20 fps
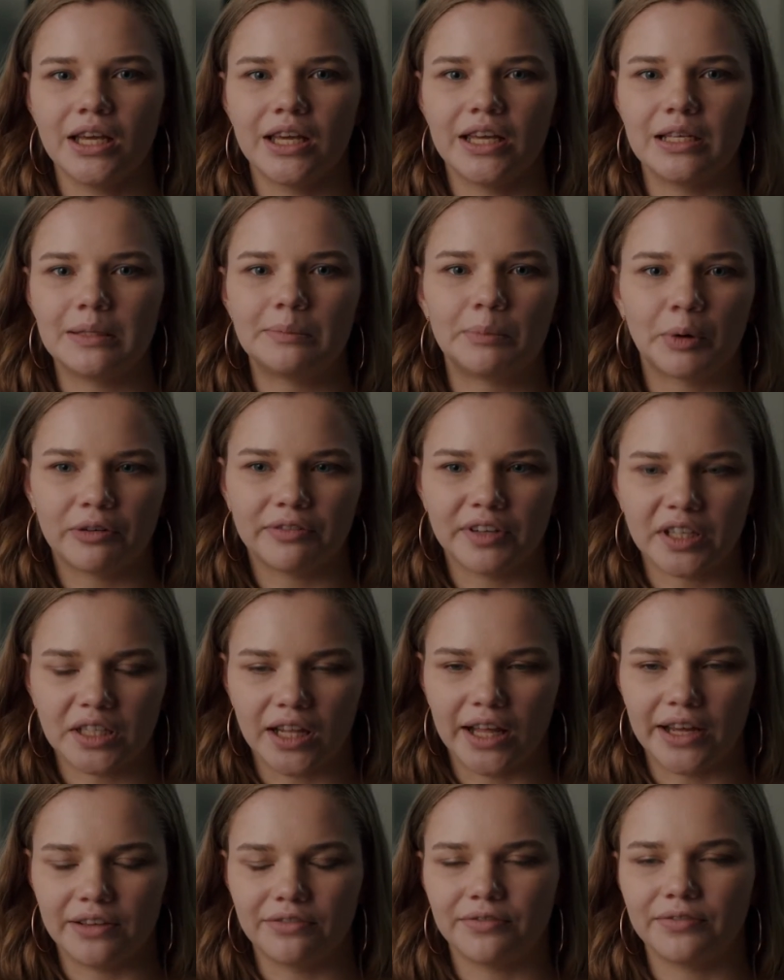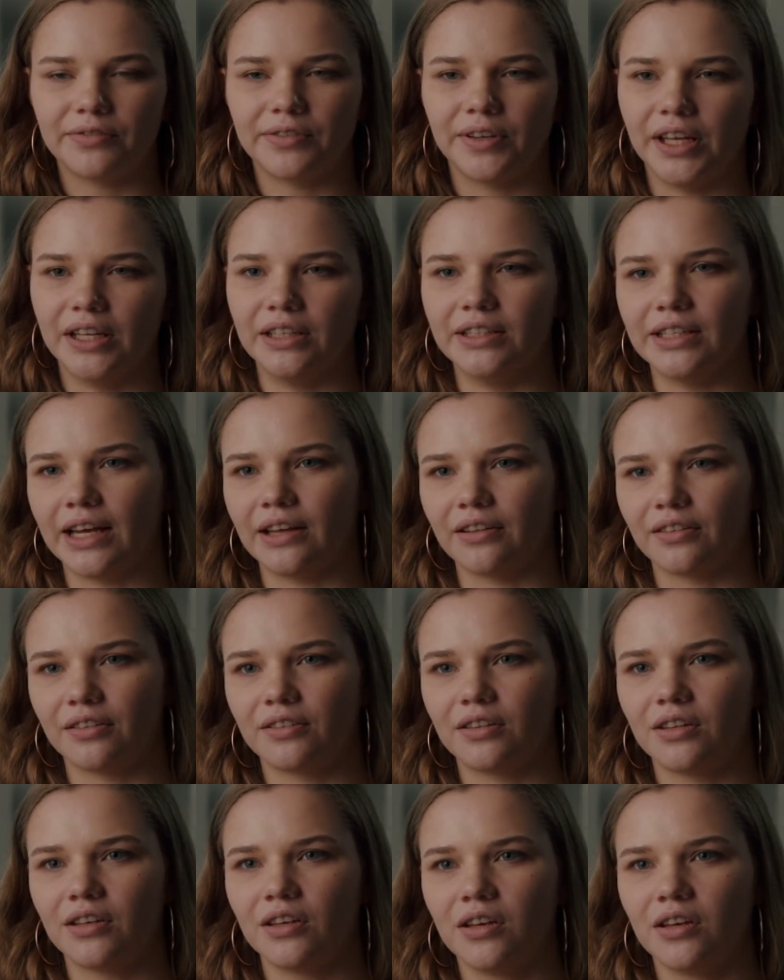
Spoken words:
his perfect life and death